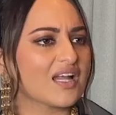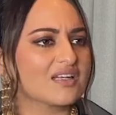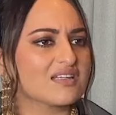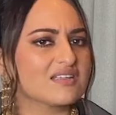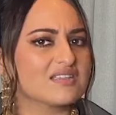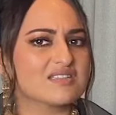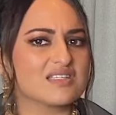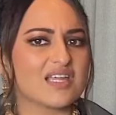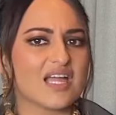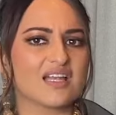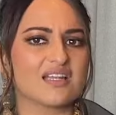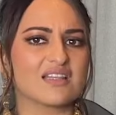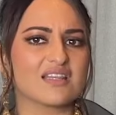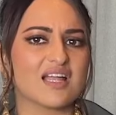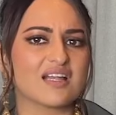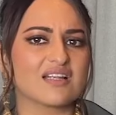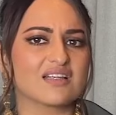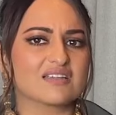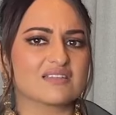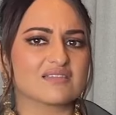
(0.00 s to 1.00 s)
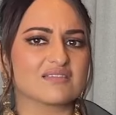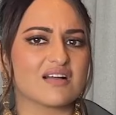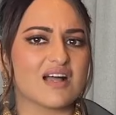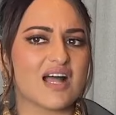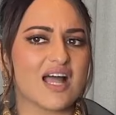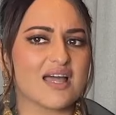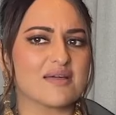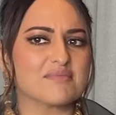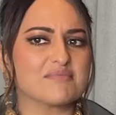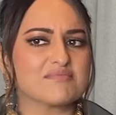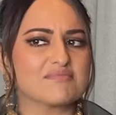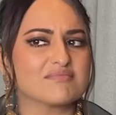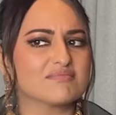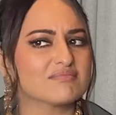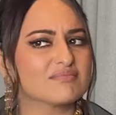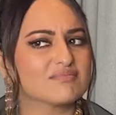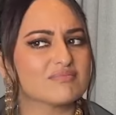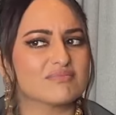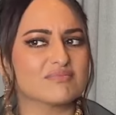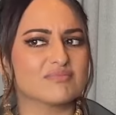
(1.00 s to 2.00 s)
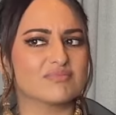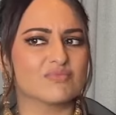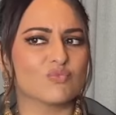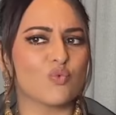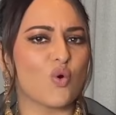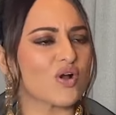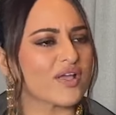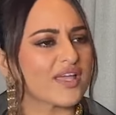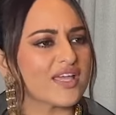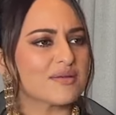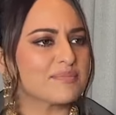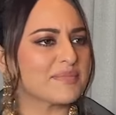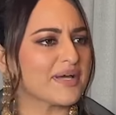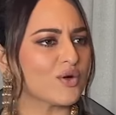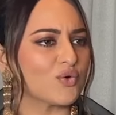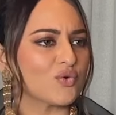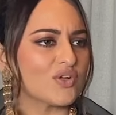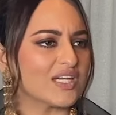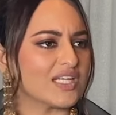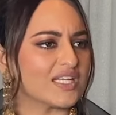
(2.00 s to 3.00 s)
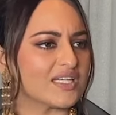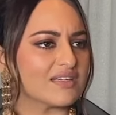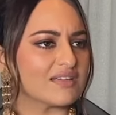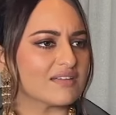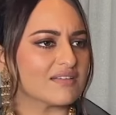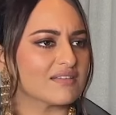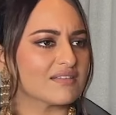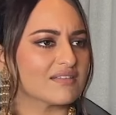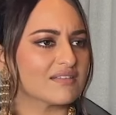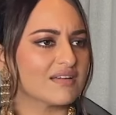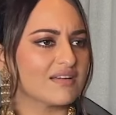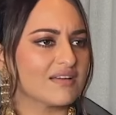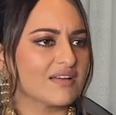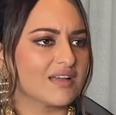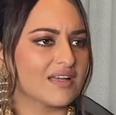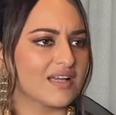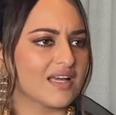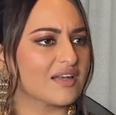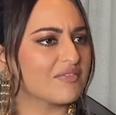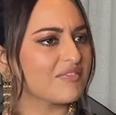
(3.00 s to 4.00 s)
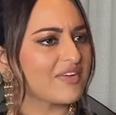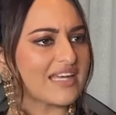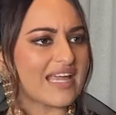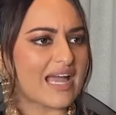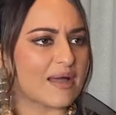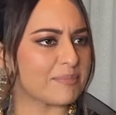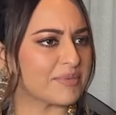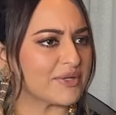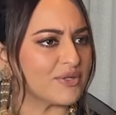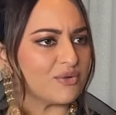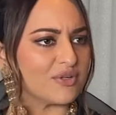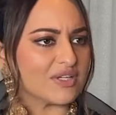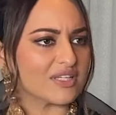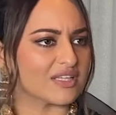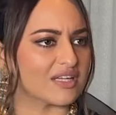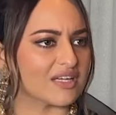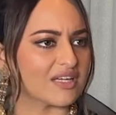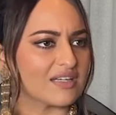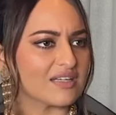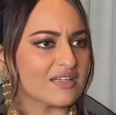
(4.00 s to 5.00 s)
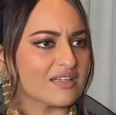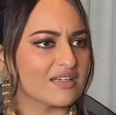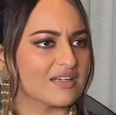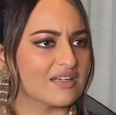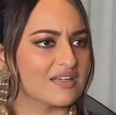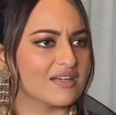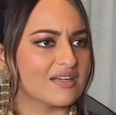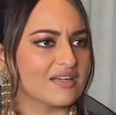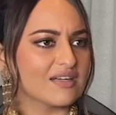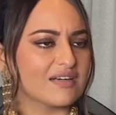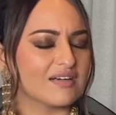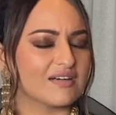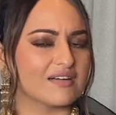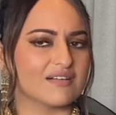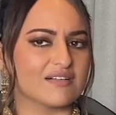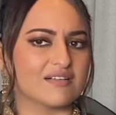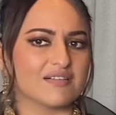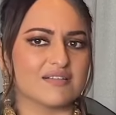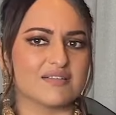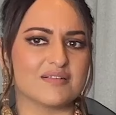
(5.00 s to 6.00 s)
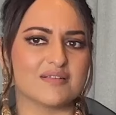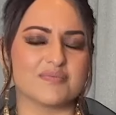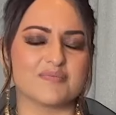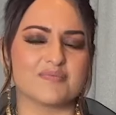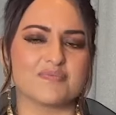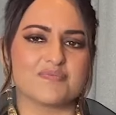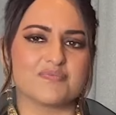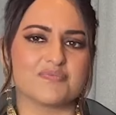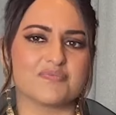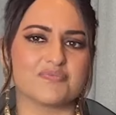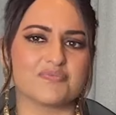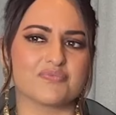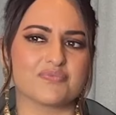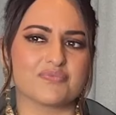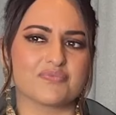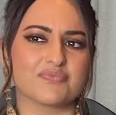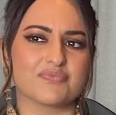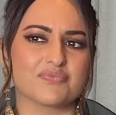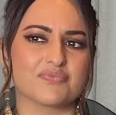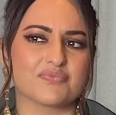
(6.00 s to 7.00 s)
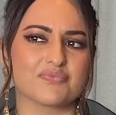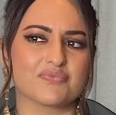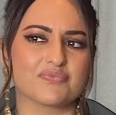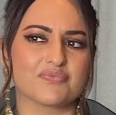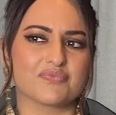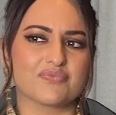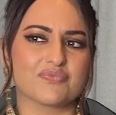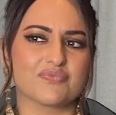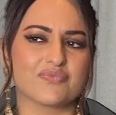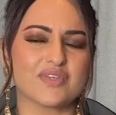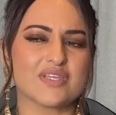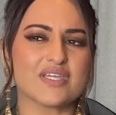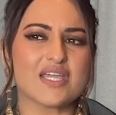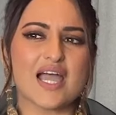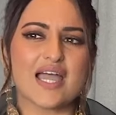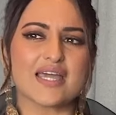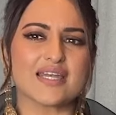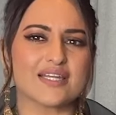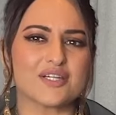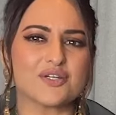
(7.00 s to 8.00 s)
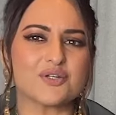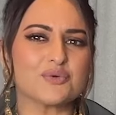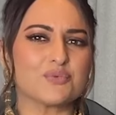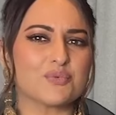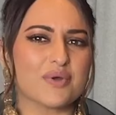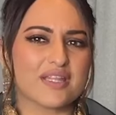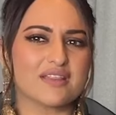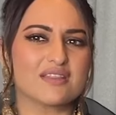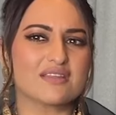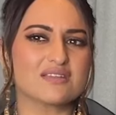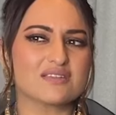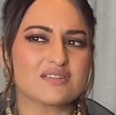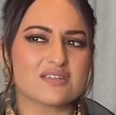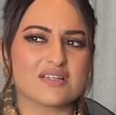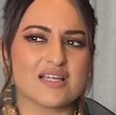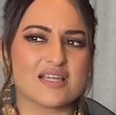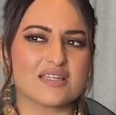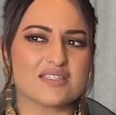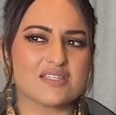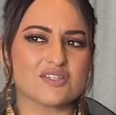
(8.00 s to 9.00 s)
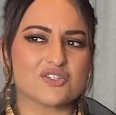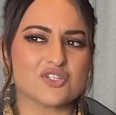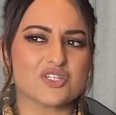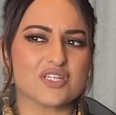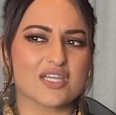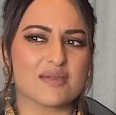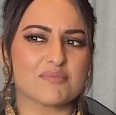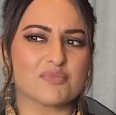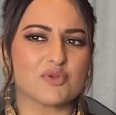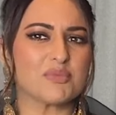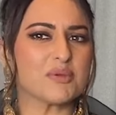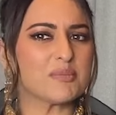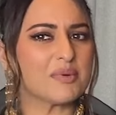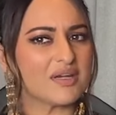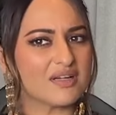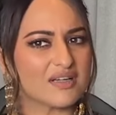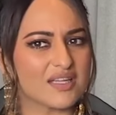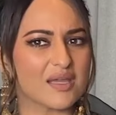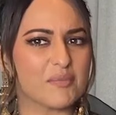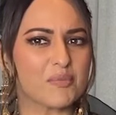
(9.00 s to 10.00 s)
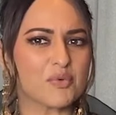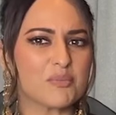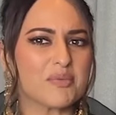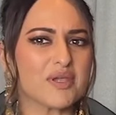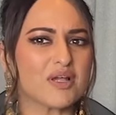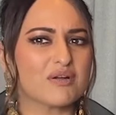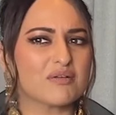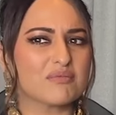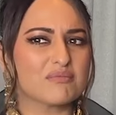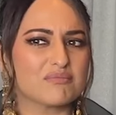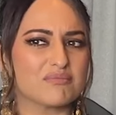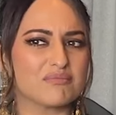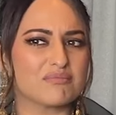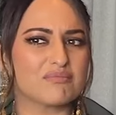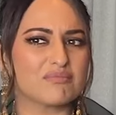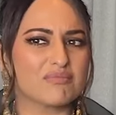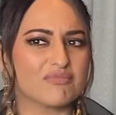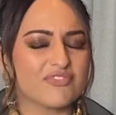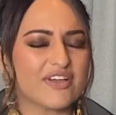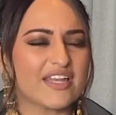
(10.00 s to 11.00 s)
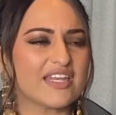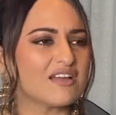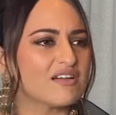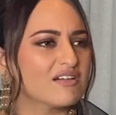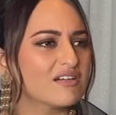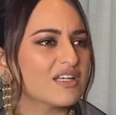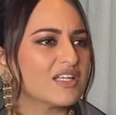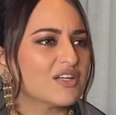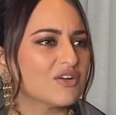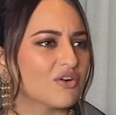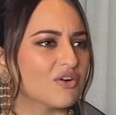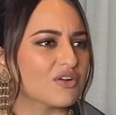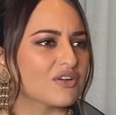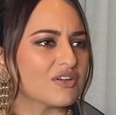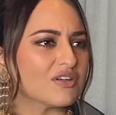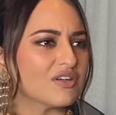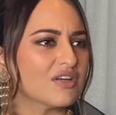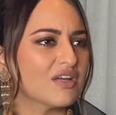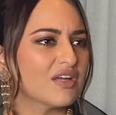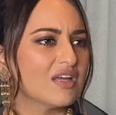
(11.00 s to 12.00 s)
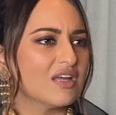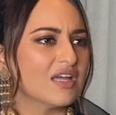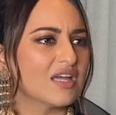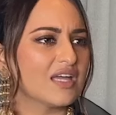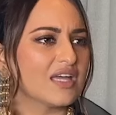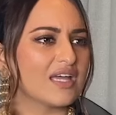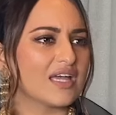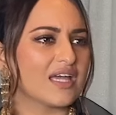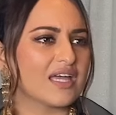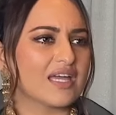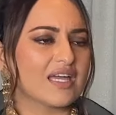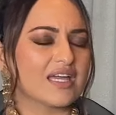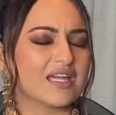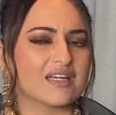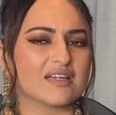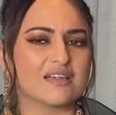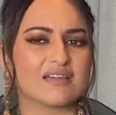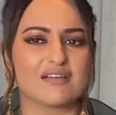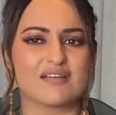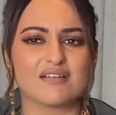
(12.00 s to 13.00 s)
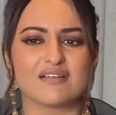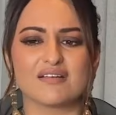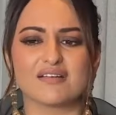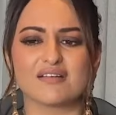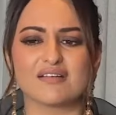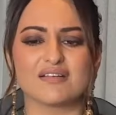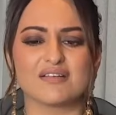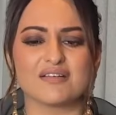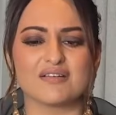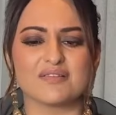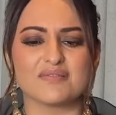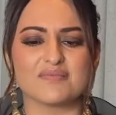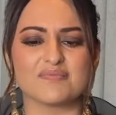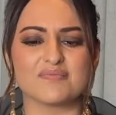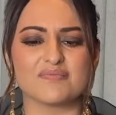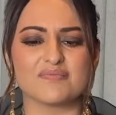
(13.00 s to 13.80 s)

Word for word: understand that I'm walking in my own lane, mm. and I'm very happy doing that. Mm. Um, yeah, and I don't know when this realization came to me, but it came to me very early on, and. Uh,